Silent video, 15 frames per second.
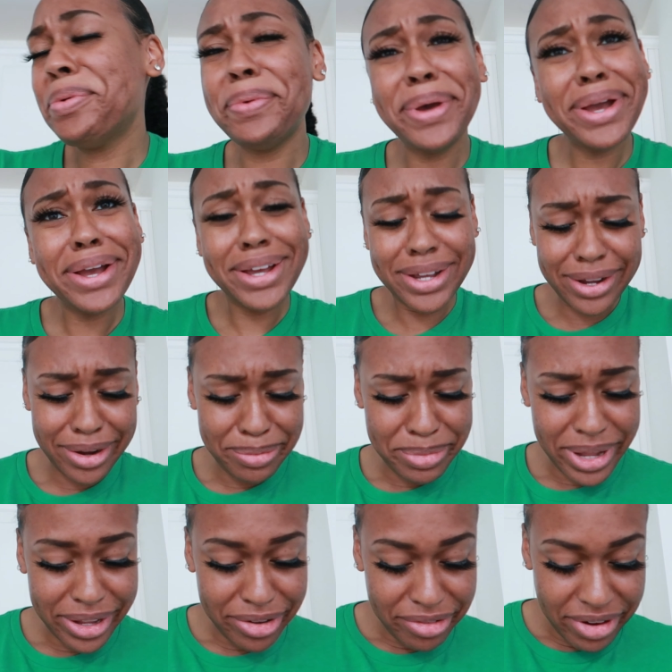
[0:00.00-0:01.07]
What are
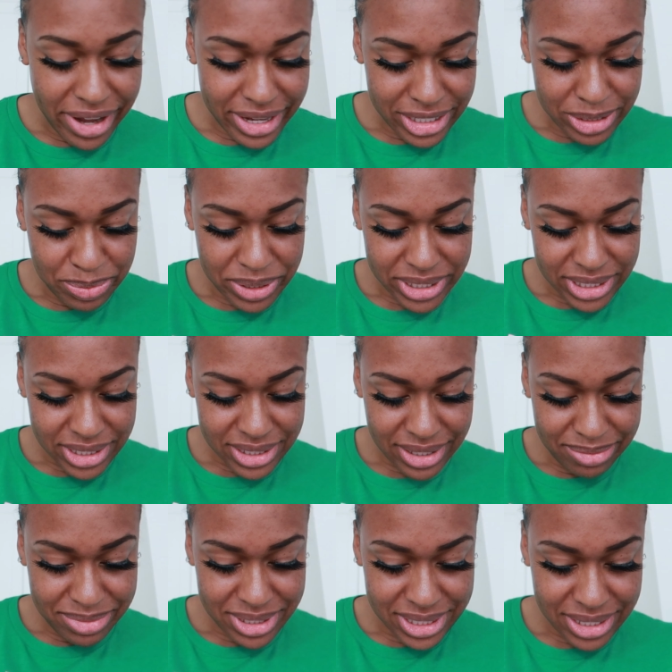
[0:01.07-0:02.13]
my garage pieces?
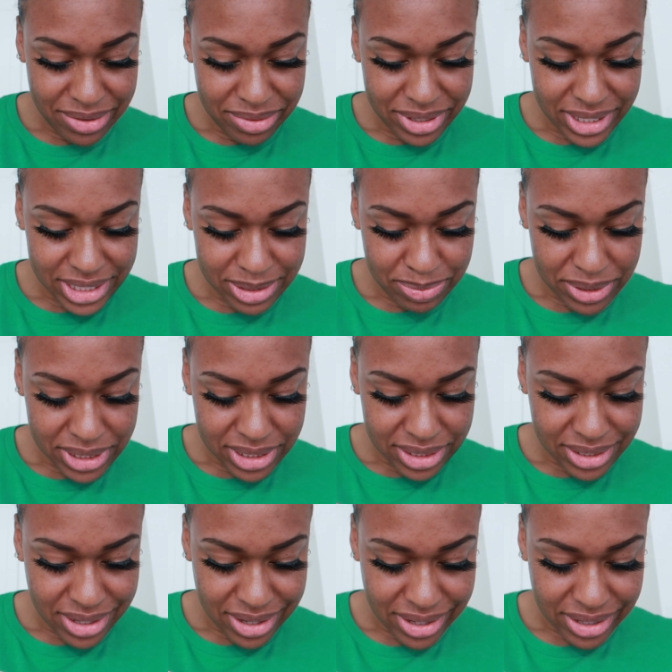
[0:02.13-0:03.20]
Let me see where these
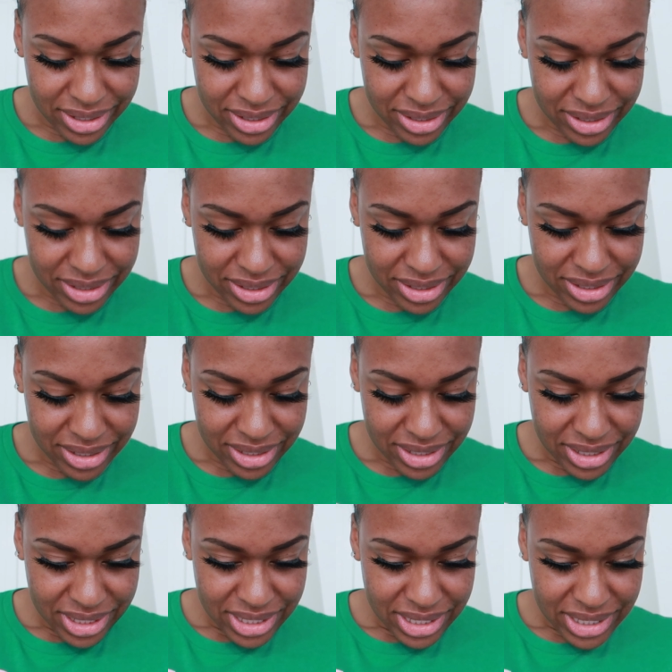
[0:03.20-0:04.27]
pieces are.
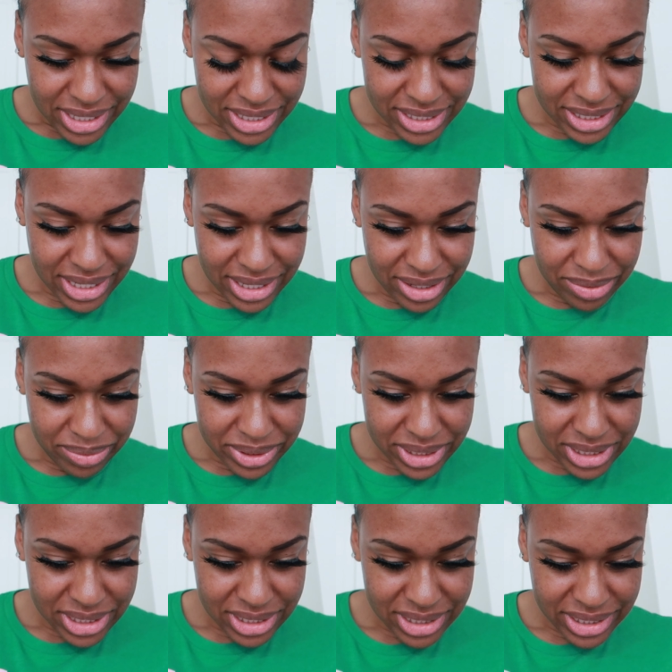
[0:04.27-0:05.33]
It said it
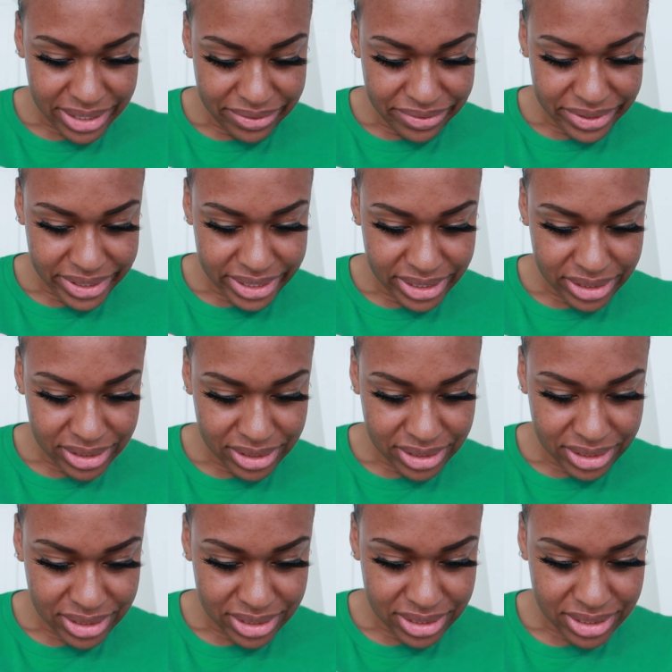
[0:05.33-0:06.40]
was delivered.
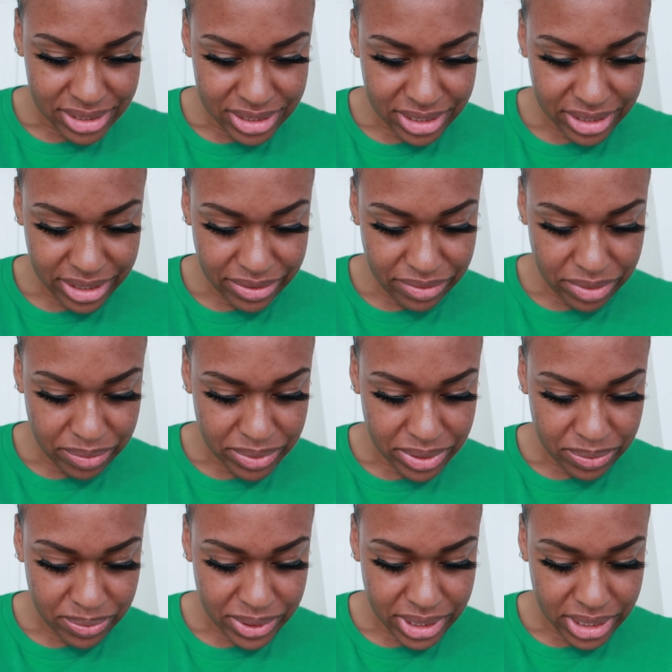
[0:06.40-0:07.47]
Delivered
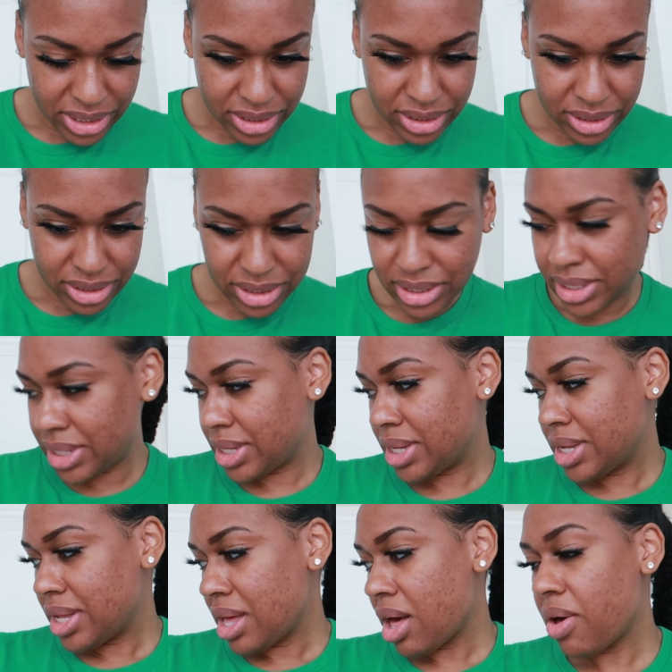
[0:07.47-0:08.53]
with what?
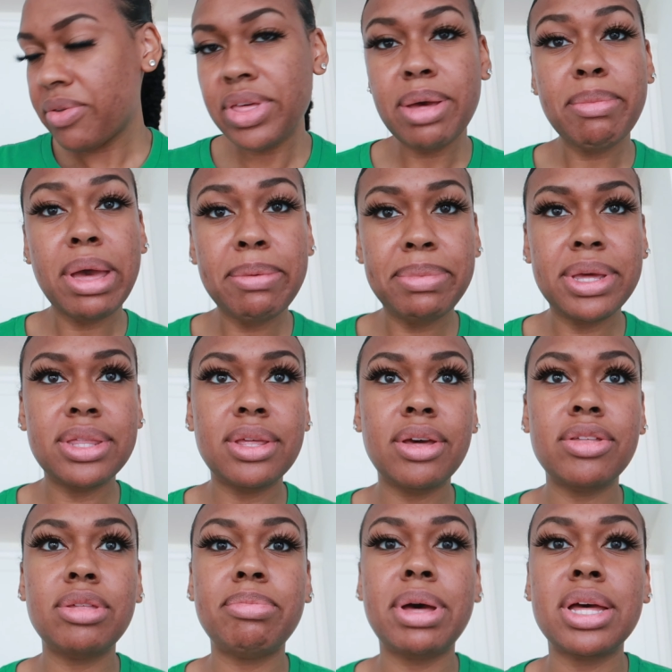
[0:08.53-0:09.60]
Oh, that might be in the
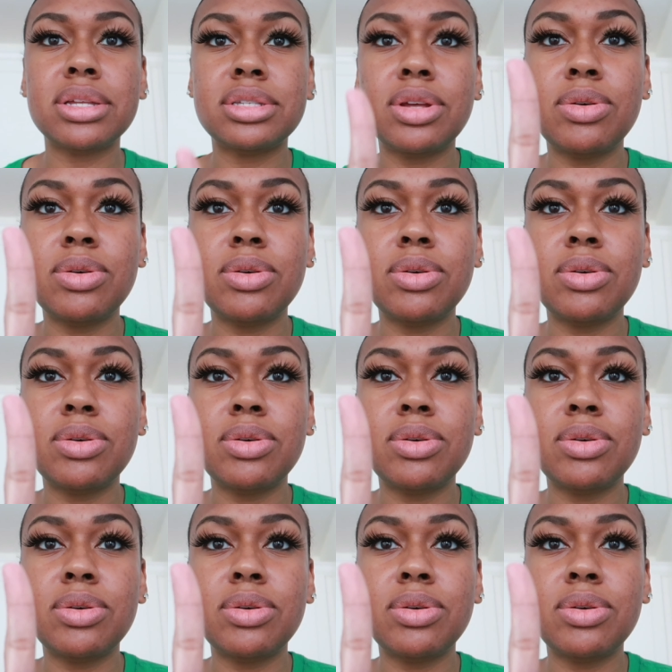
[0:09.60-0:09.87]
other box.